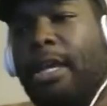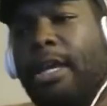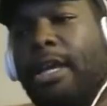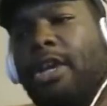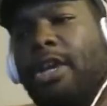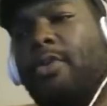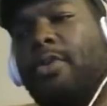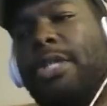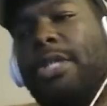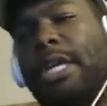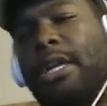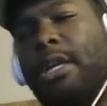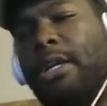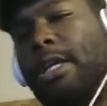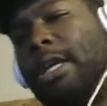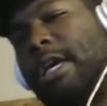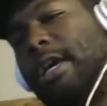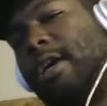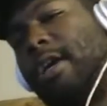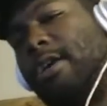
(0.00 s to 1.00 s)
He was saying,
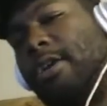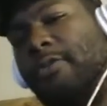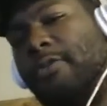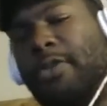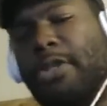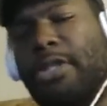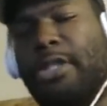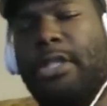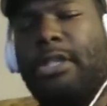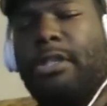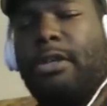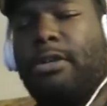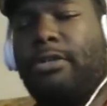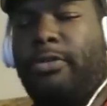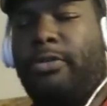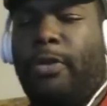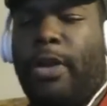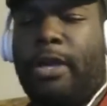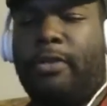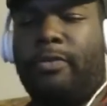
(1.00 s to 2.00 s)
yeah, if Nintendo's
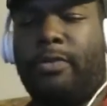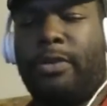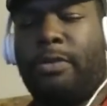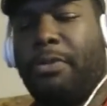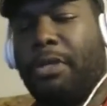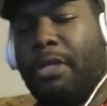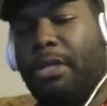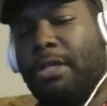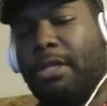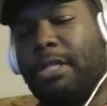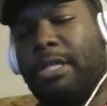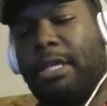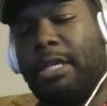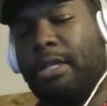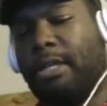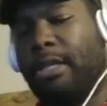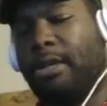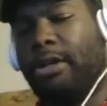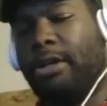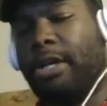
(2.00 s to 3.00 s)
fine with being a
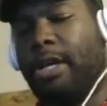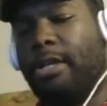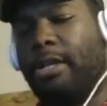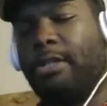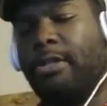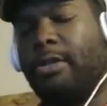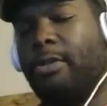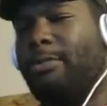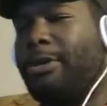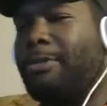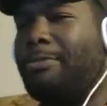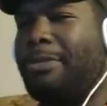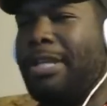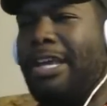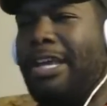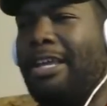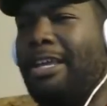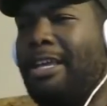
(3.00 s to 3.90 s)
secondary console, but I'm like,